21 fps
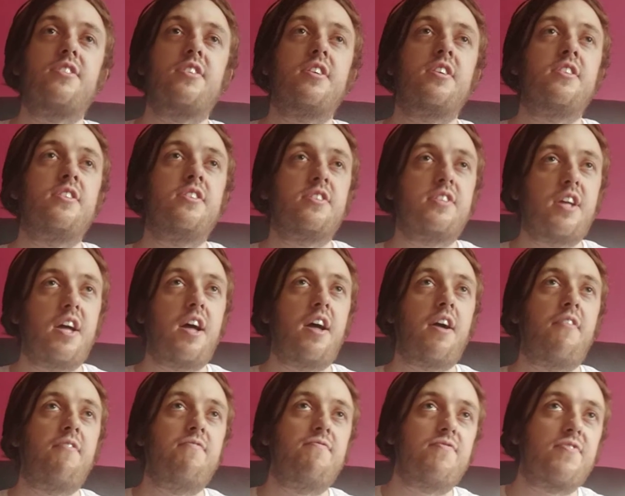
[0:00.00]
And
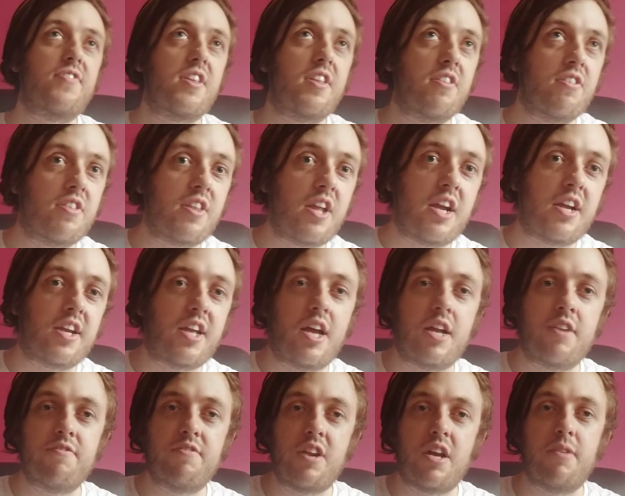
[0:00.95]
that
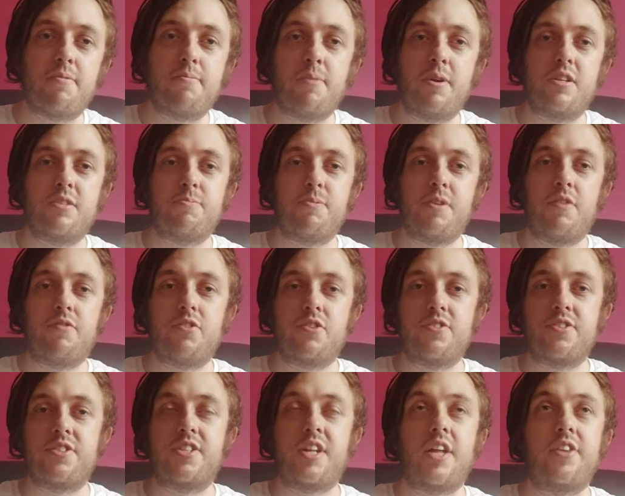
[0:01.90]
kind of now makes me have an
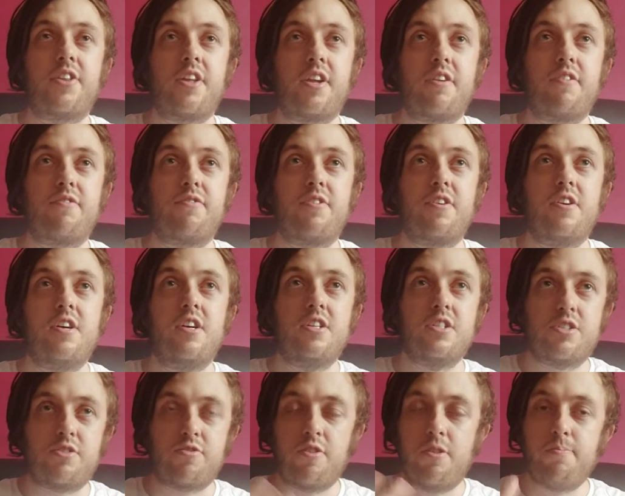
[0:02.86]
understanding of
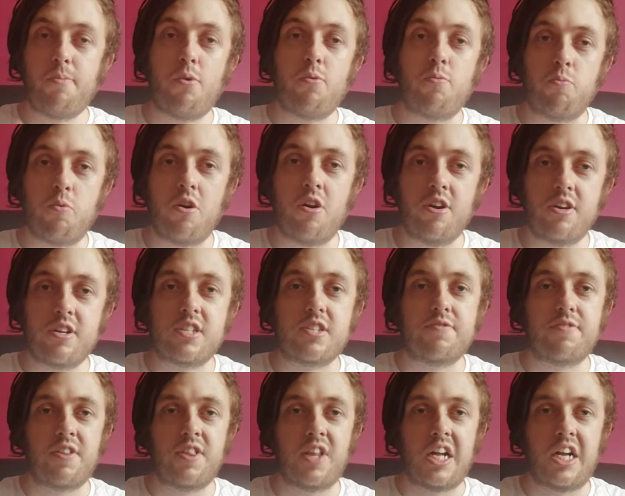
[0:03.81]
Screamo works
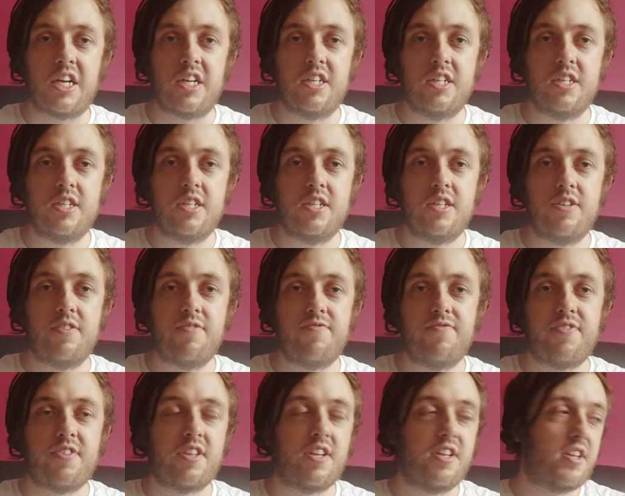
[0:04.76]
for that.
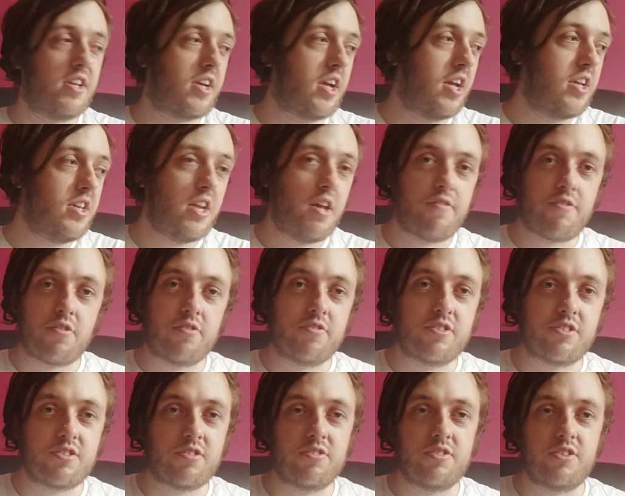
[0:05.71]
Like, I never
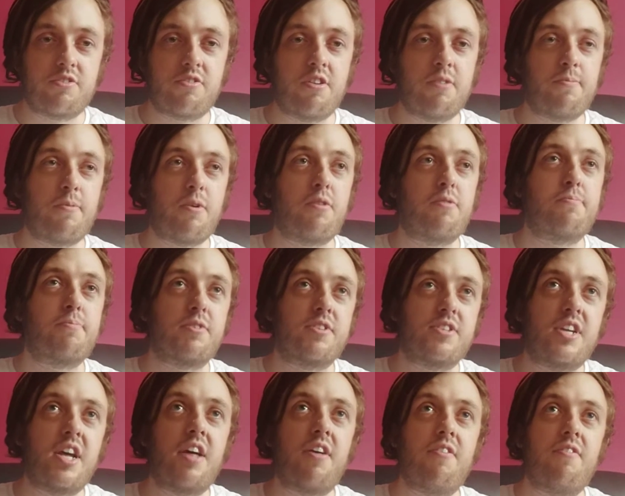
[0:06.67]
understood Screamo,
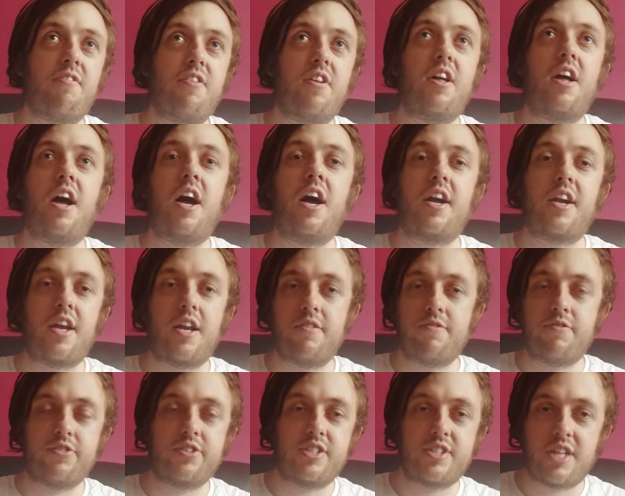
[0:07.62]
but I kind
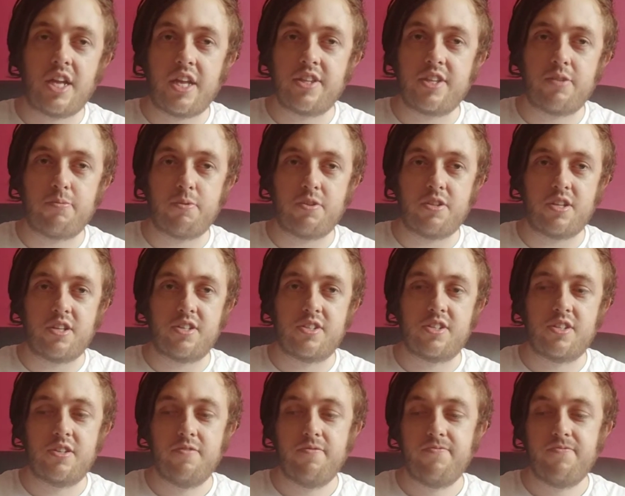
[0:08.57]
of understand it with this.